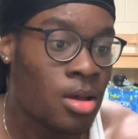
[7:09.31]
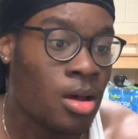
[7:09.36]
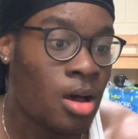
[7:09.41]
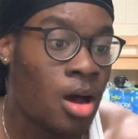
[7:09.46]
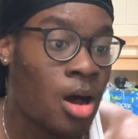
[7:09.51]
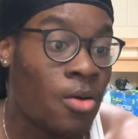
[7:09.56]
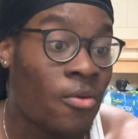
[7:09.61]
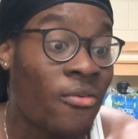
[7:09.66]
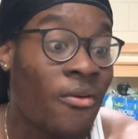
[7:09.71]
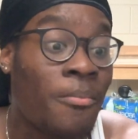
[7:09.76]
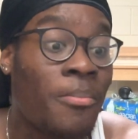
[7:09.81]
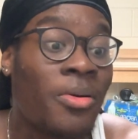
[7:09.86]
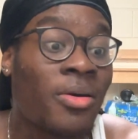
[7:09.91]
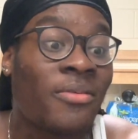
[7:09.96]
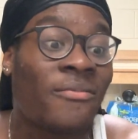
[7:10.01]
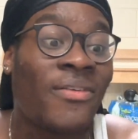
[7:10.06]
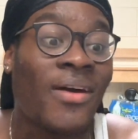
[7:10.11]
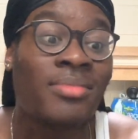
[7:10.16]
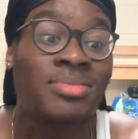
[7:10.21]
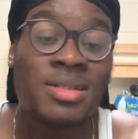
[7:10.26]
with her
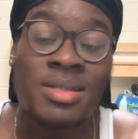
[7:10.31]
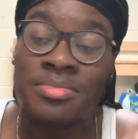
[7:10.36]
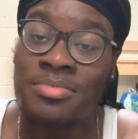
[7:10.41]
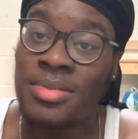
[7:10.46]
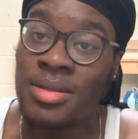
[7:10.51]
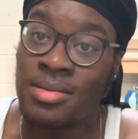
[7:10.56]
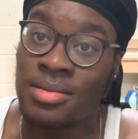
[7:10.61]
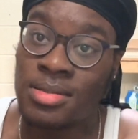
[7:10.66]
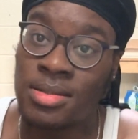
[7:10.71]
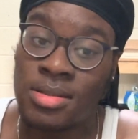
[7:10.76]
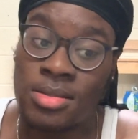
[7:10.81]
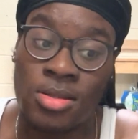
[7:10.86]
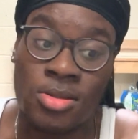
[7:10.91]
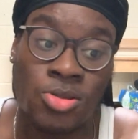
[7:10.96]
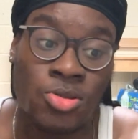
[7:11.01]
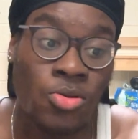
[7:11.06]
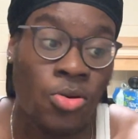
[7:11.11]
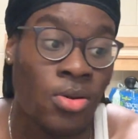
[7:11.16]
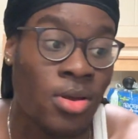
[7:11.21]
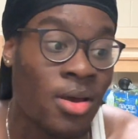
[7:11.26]
book Five Chimneys, the
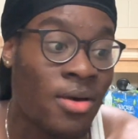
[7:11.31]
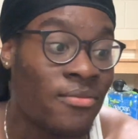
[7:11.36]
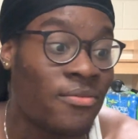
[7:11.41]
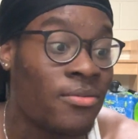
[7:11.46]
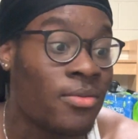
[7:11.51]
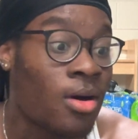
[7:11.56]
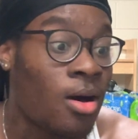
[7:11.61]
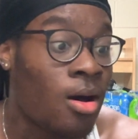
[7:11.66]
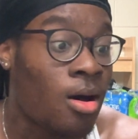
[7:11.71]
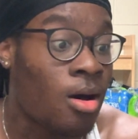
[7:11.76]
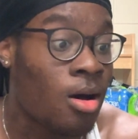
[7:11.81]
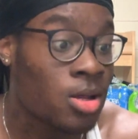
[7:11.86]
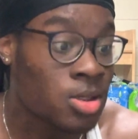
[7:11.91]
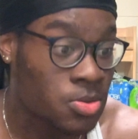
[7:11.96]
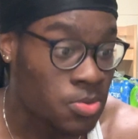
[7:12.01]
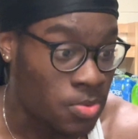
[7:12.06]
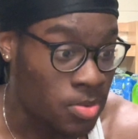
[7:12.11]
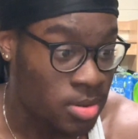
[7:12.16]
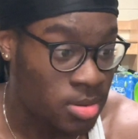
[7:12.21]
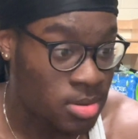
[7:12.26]
story of
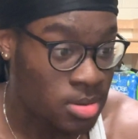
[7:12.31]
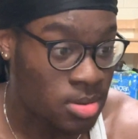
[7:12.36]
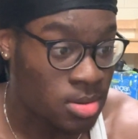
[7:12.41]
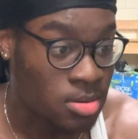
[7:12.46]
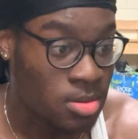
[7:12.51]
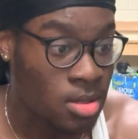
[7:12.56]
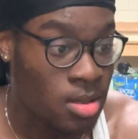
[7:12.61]
Auschwitz,